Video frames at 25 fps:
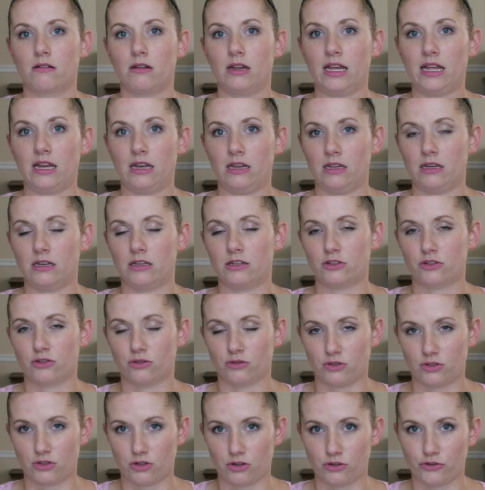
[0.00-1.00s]
any
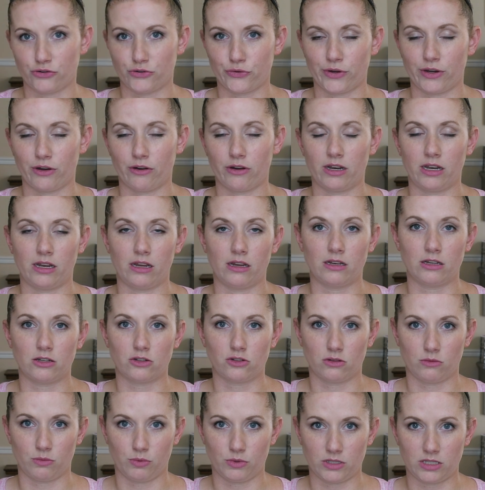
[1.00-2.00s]
additional surgery or any
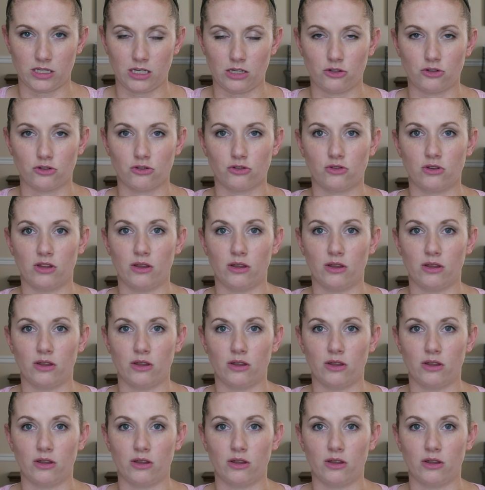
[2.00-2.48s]
additional procedures,